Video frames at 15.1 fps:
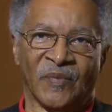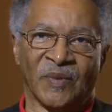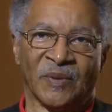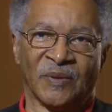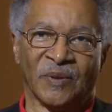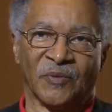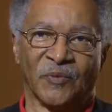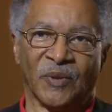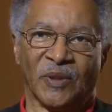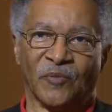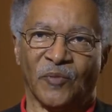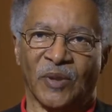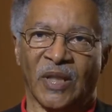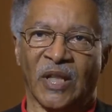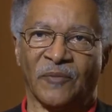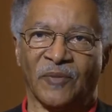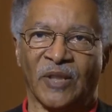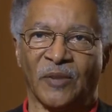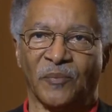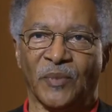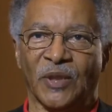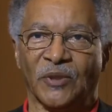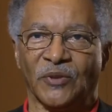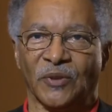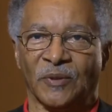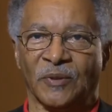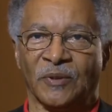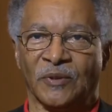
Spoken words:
So we have not measured